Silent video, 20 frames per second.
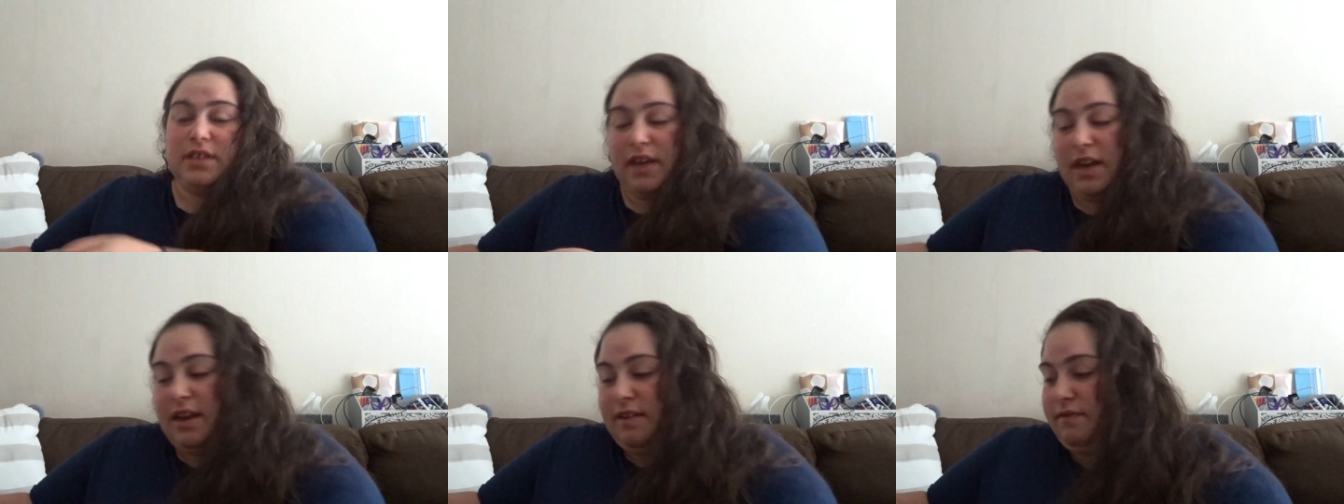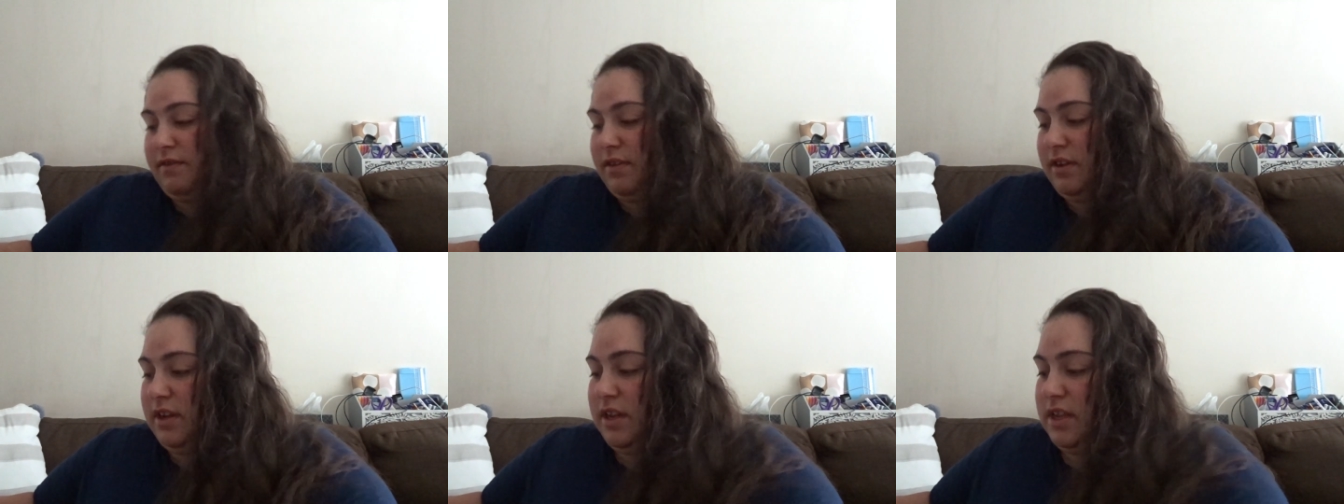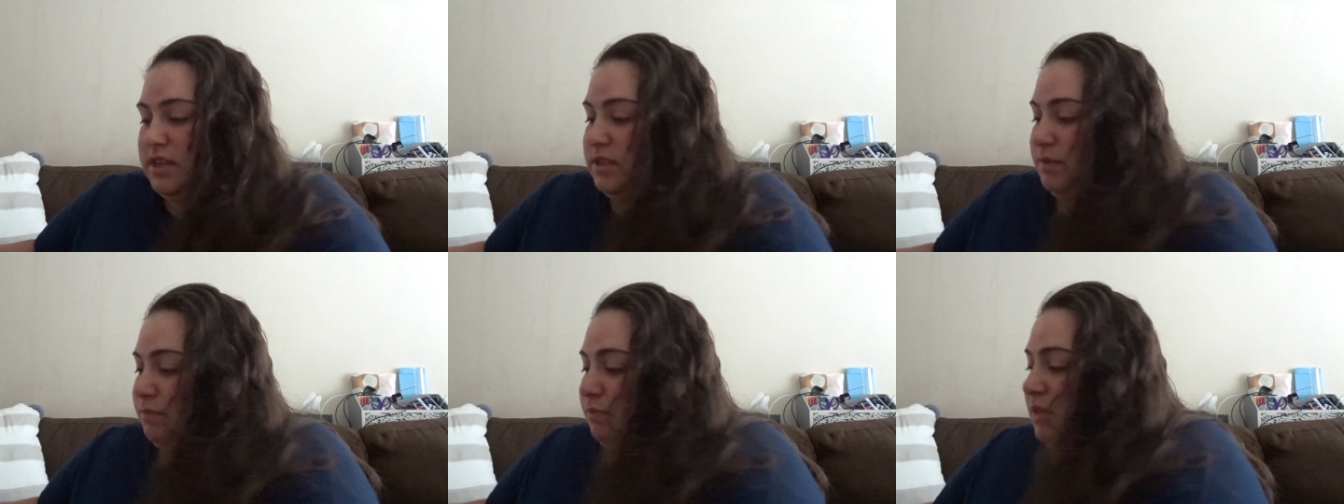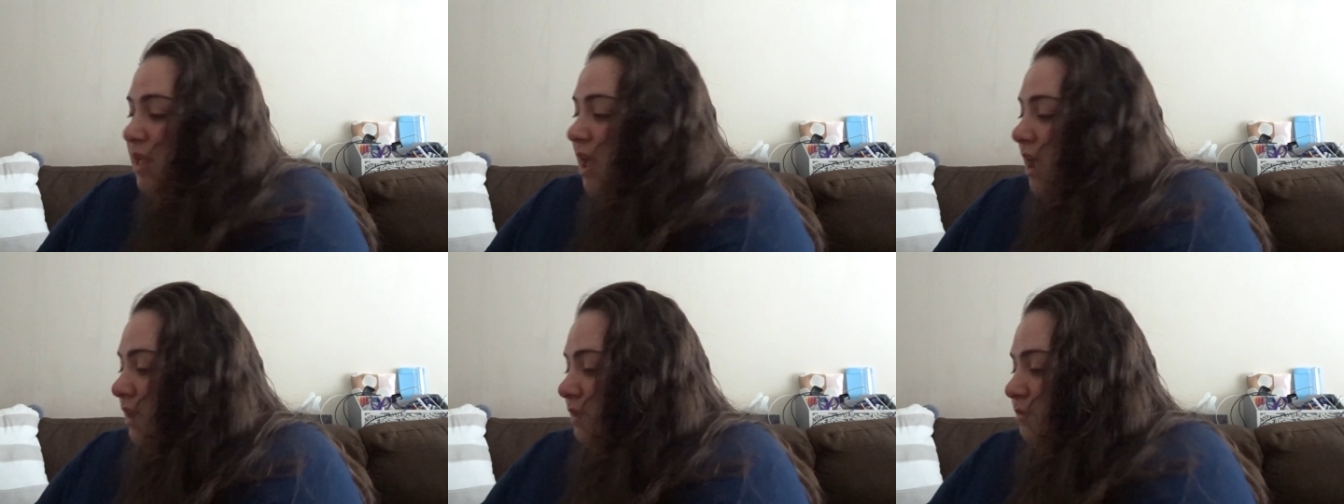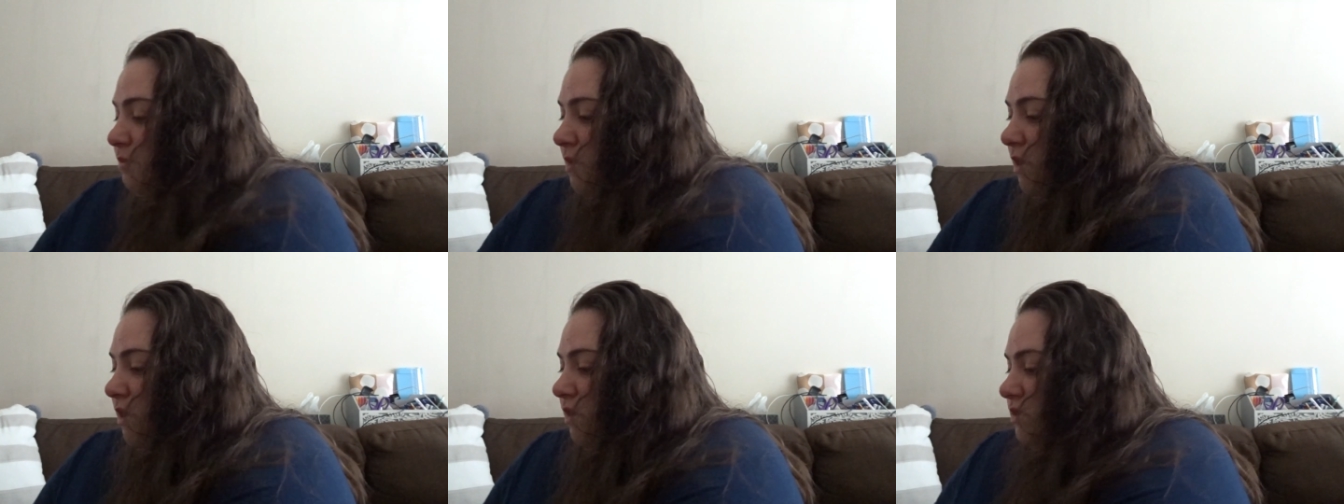even this black
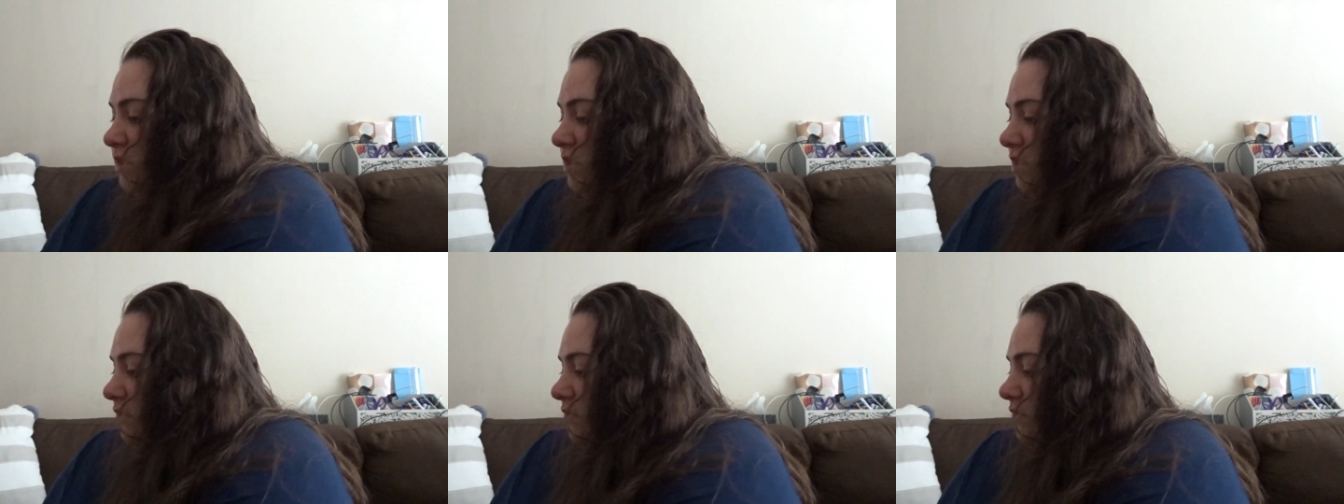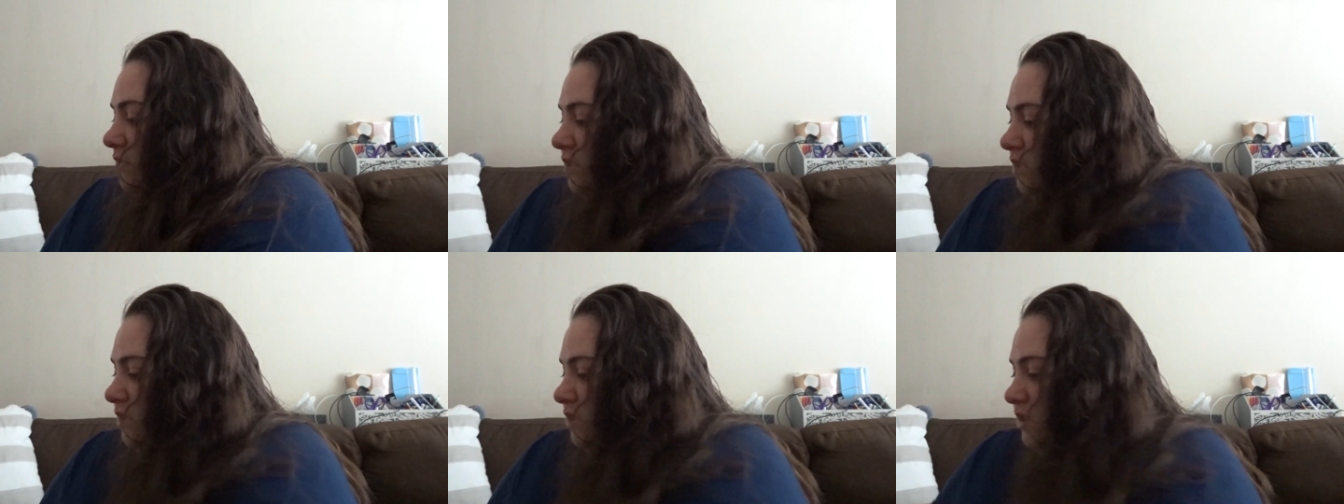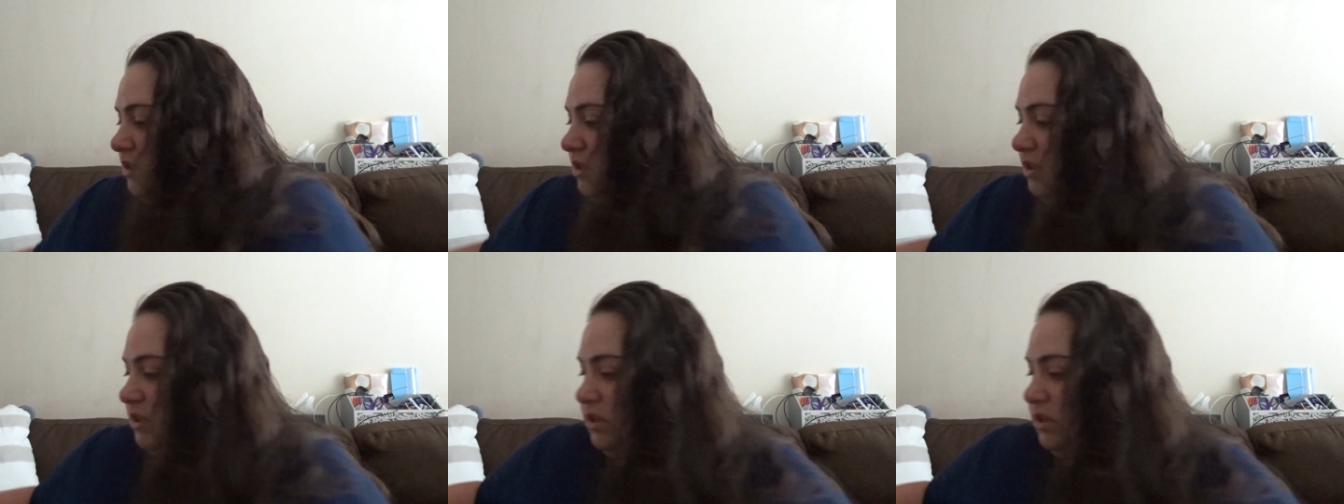box. It was